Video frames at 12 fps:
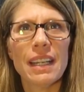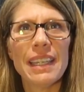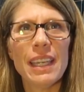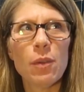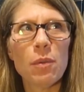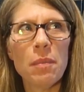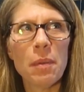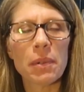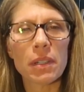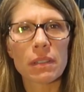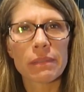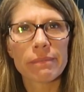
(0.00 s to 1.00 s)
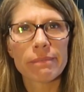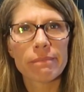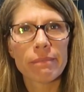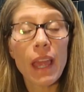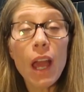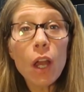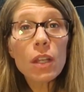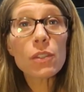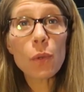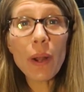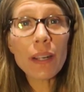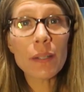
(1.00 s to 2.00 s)
I can't remember.
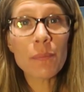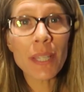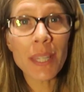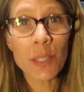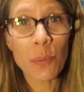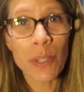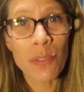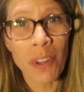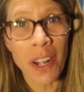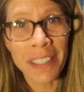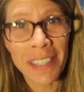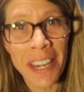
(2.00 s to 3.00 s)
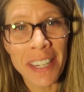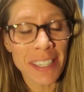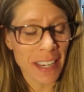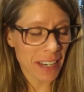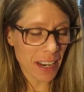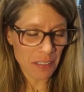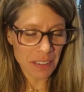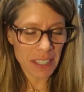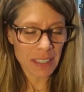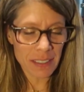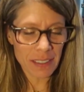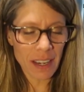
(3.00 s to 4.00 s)
So welcome to this week's vlog, in case I
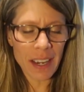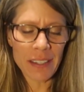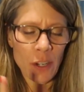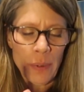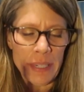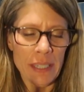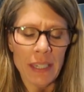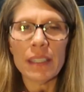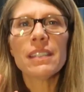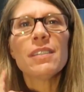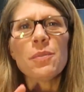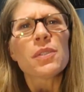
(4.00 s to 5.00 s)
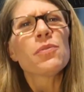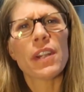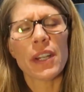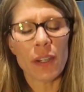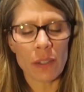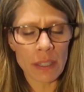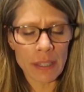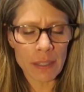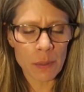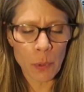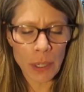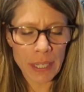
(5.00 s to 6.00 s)
haven't. I know I did. It was very early
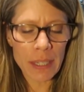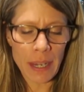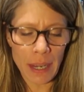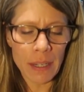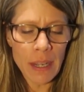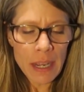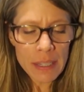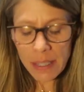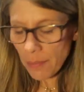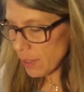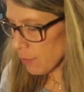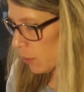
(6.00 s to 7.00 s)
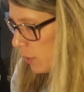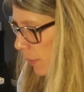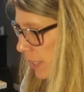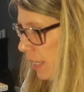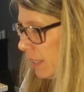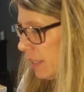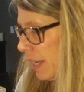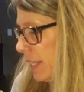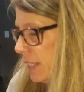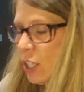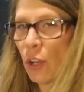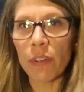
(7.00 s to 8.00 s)
this morning. Yeah, 74 degrees outside.
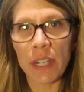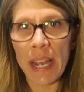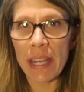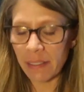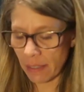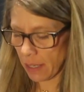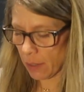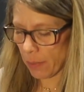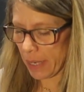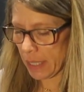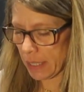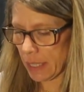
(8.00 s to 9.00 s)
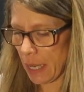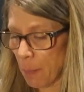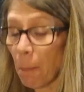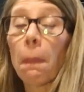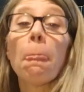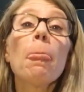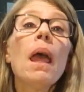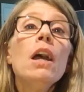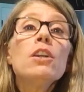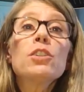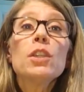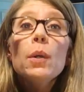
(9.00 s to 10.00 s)
It's overcast, kind of rainy today.
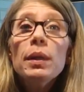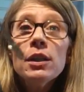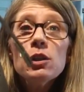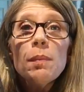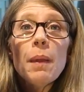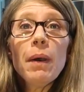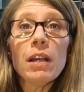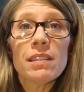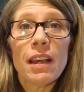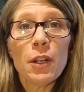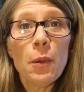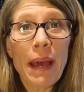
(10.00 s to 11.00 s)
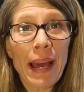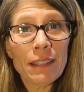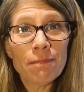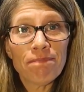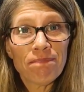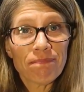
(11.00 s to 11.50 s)
So here's my Balzano bag.